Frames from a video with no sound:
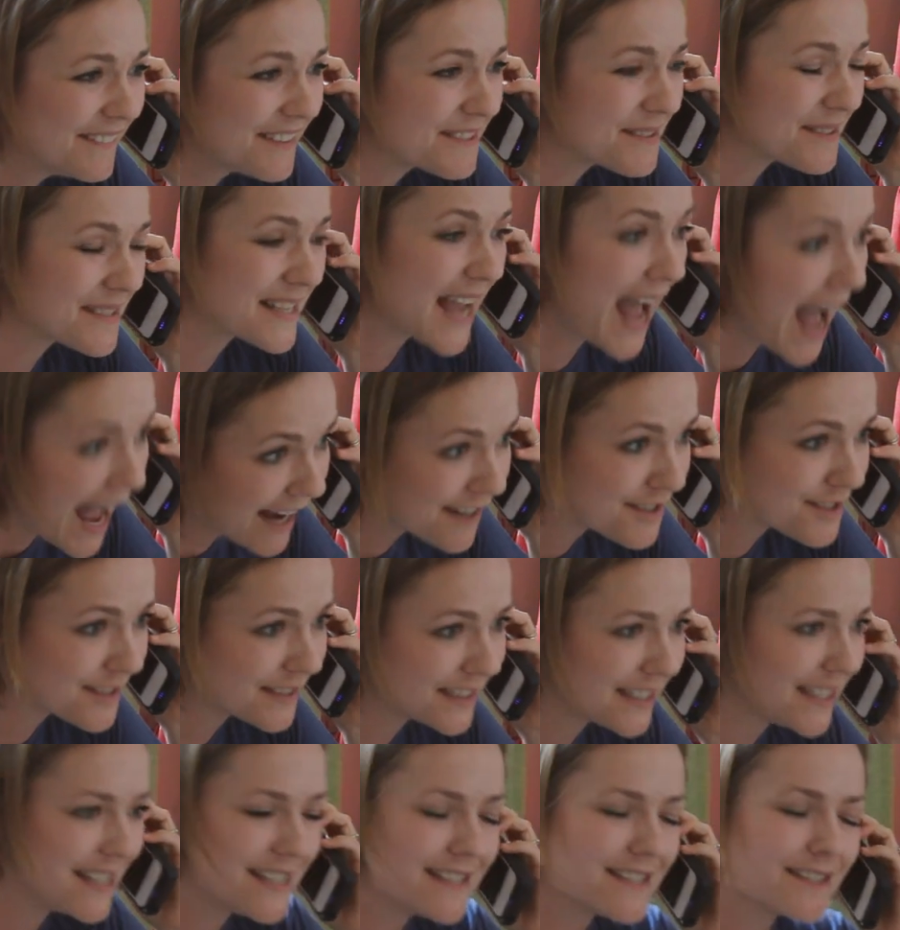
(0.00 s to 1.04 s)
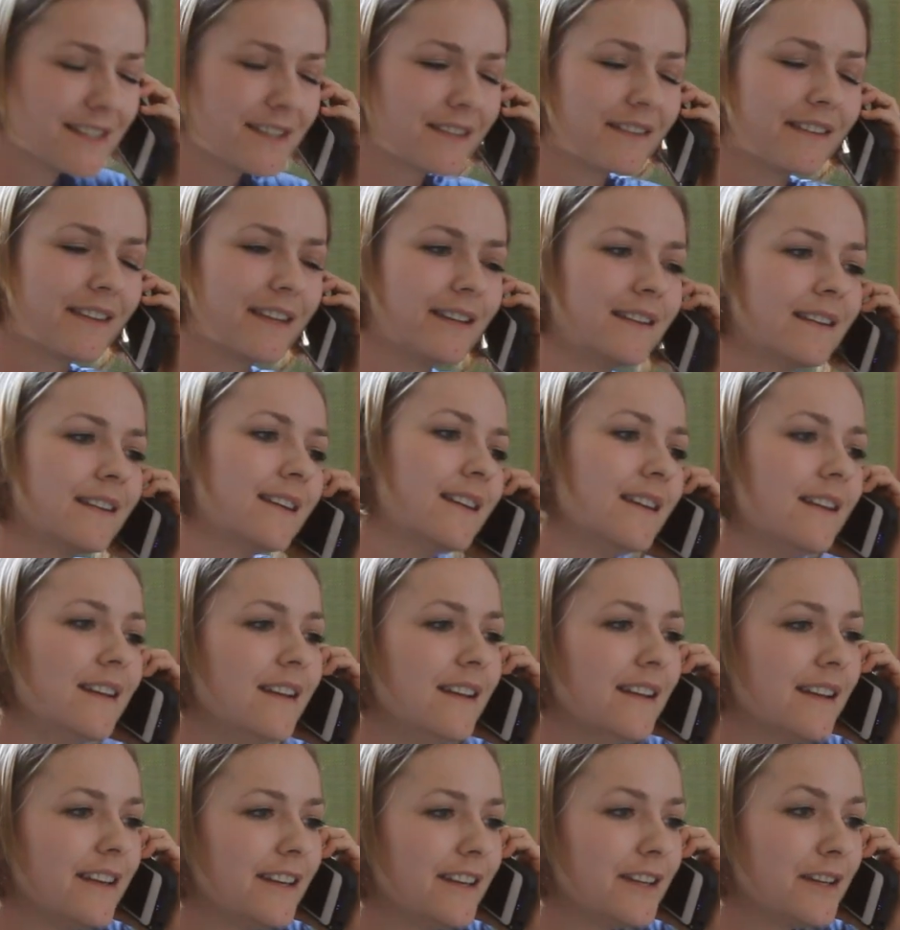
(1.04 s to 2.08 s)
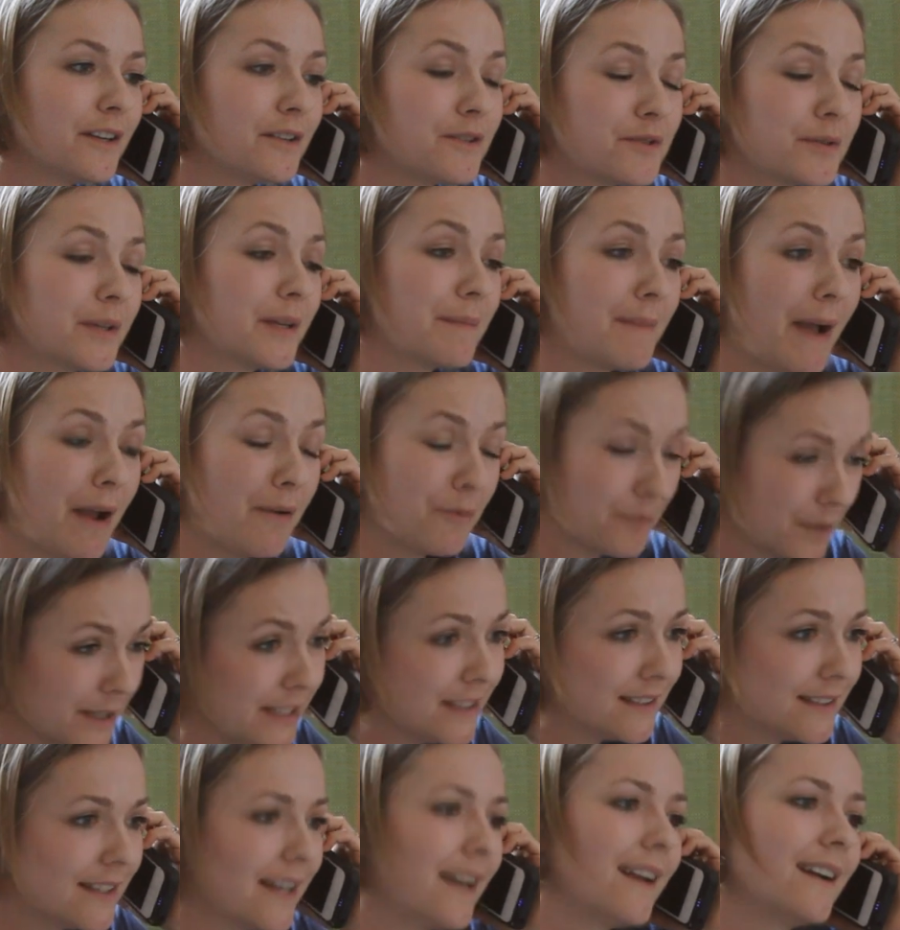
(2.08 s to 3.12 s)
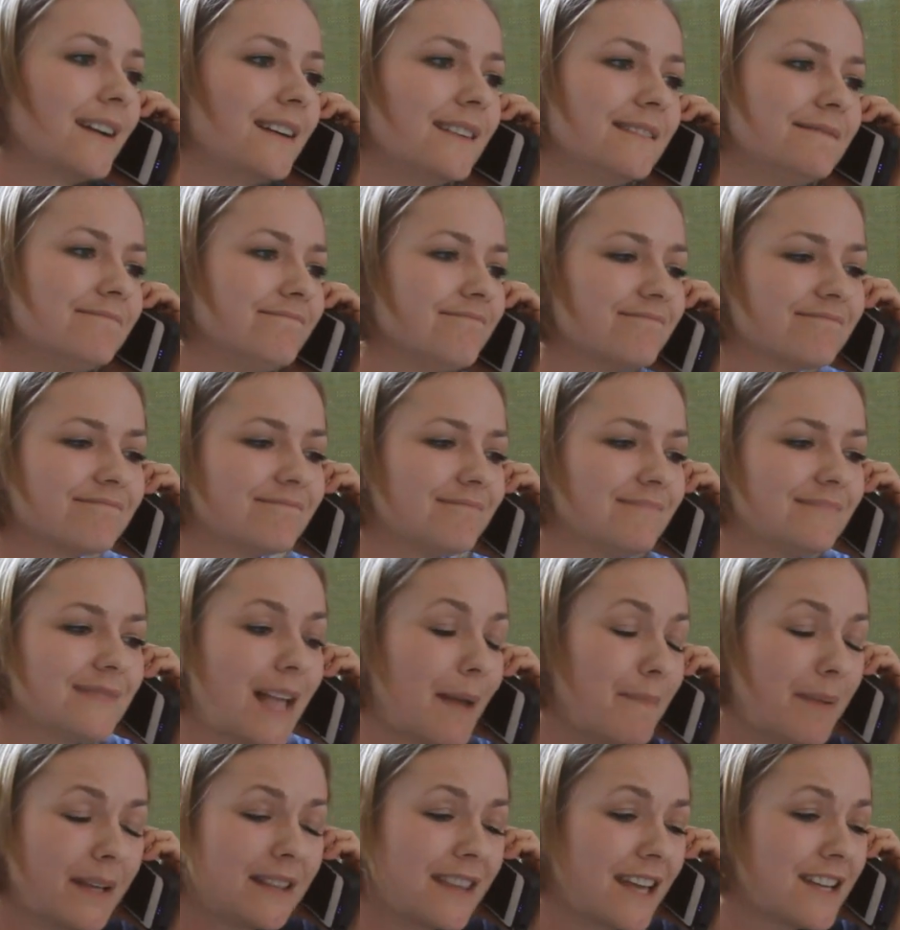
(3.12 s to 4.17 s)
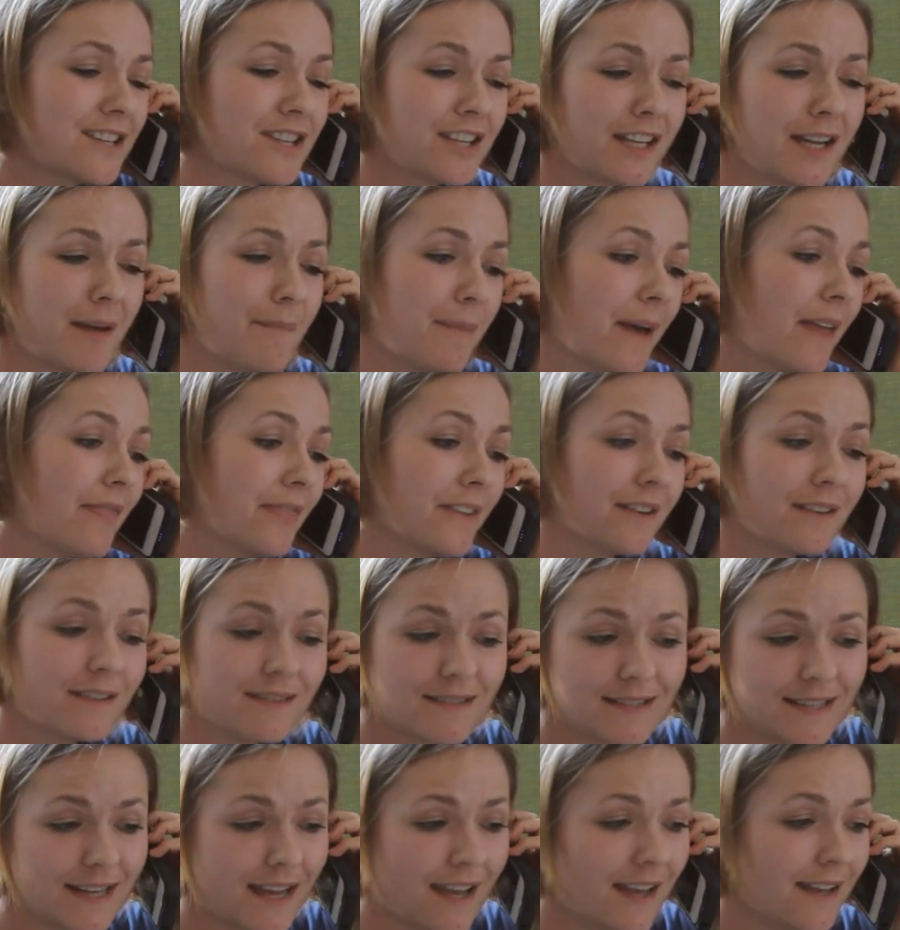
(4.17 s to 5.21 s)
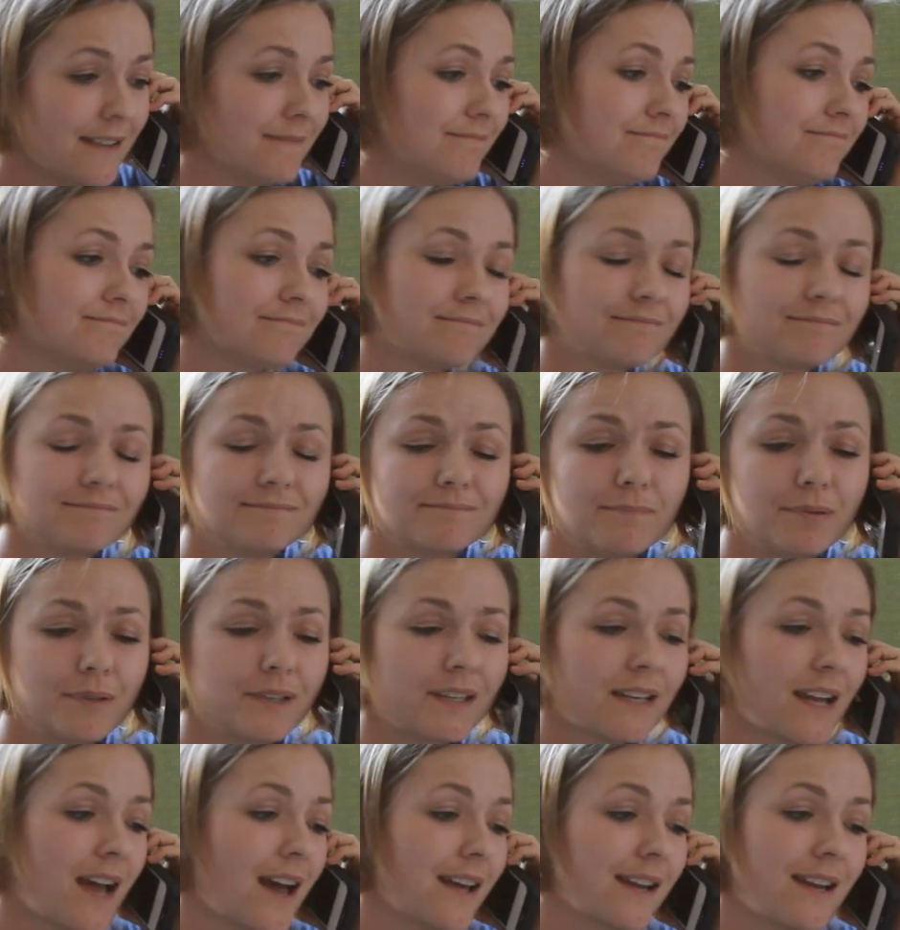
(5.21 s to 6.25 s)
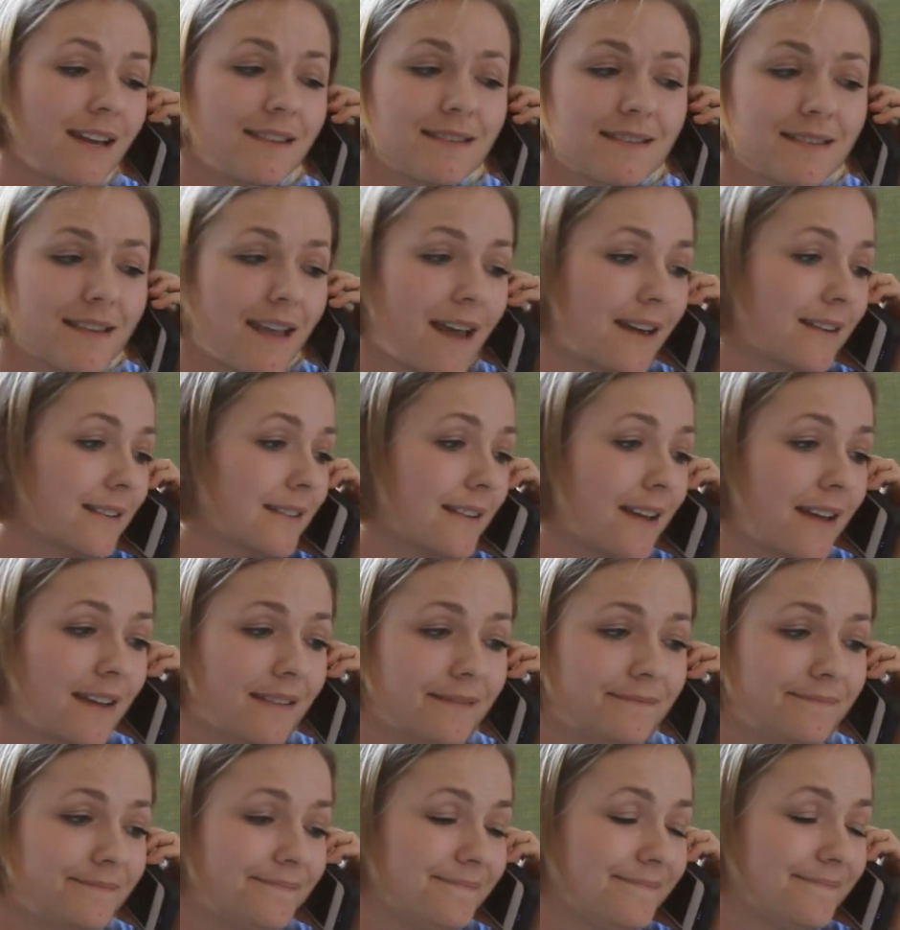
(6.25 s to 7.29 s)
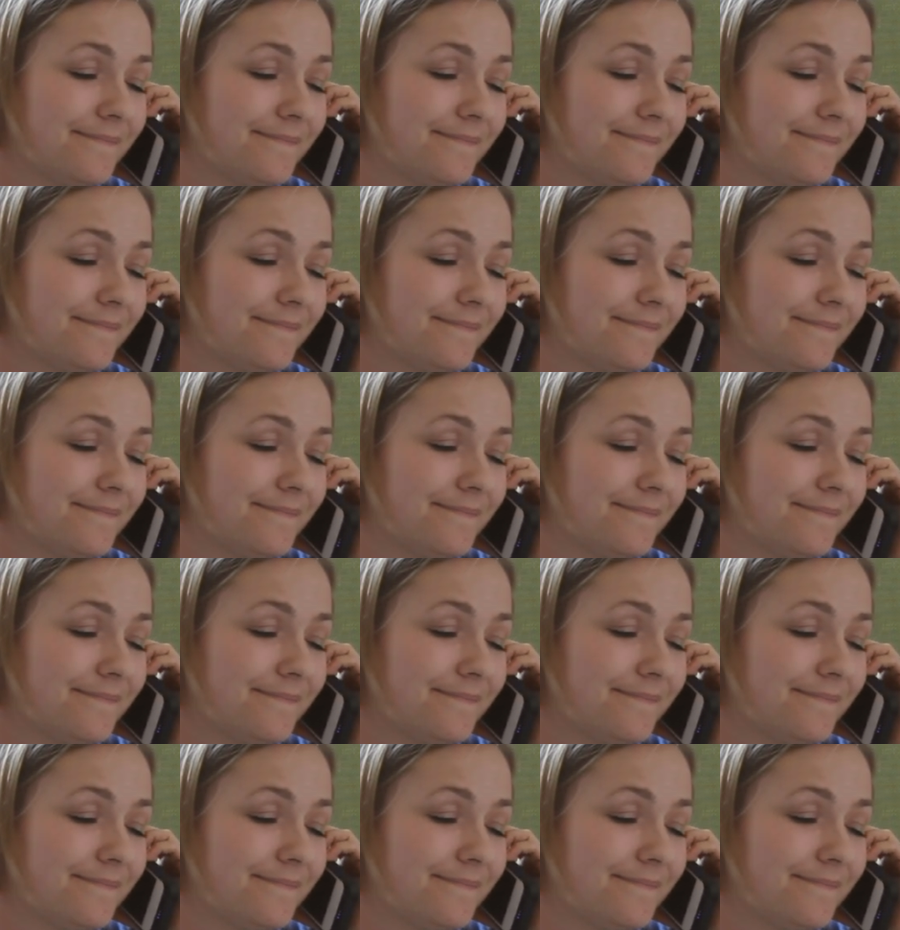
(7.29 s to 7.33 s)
Which is actually easier than, you know, doing my real hair. I picked that shit up on Thursday, put it on on Saturday.